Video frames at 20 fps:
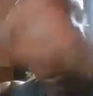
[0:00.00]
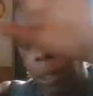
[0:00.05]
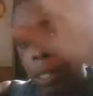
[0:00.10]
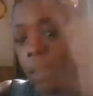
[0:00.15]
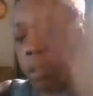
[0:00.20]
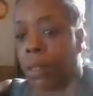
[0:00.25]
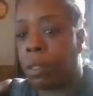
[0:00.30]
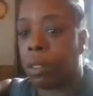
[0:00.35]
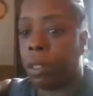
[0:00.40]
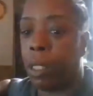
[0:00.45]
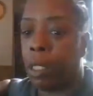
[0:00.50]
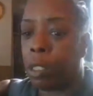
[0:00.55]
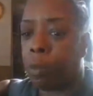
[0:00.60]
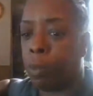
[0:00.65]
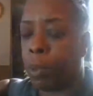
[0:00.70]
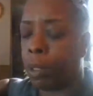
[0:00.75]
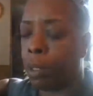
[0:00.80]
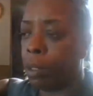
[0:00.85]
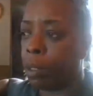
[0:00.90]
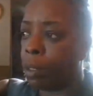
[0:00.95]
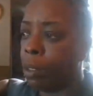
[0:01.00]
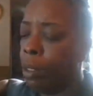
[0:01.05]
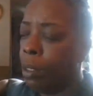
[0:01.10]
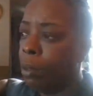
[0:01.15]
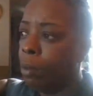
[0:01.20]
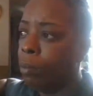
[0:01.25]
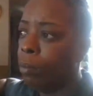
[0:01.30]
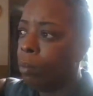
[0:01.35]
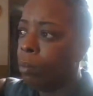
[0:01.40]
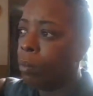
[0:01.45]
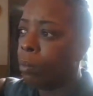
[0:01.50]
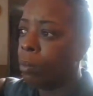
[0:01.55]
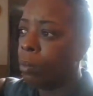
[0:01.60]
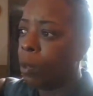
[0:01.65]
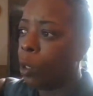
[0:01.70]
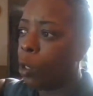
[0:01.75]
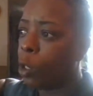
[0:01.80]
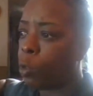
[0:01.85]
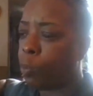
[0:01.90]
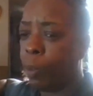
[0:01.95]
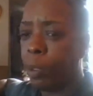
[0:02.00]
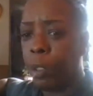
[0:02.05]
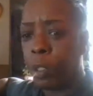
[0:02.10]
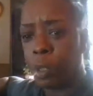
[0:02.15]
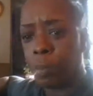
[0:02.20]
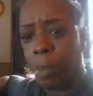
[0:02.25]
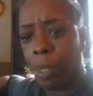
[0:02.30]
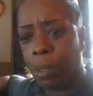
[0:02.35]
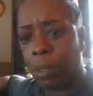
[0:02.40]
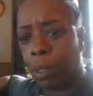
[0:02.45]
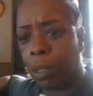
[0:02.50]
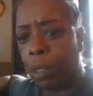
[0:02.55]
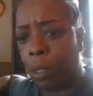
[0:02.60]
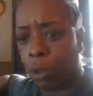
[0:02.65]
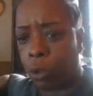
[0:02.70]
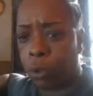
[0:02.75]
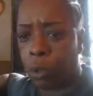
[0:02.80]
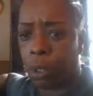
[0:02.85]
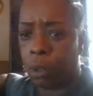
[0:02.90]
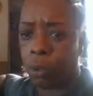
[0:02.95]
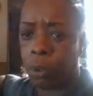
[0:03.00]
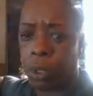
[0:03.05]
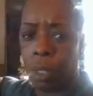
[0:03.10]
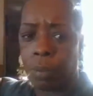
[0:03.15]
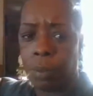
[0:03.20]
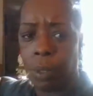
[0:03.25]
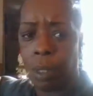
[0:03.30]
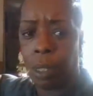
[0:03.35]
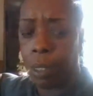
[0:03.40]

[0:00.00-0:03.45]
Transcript: United States because experience makes a good truck driver.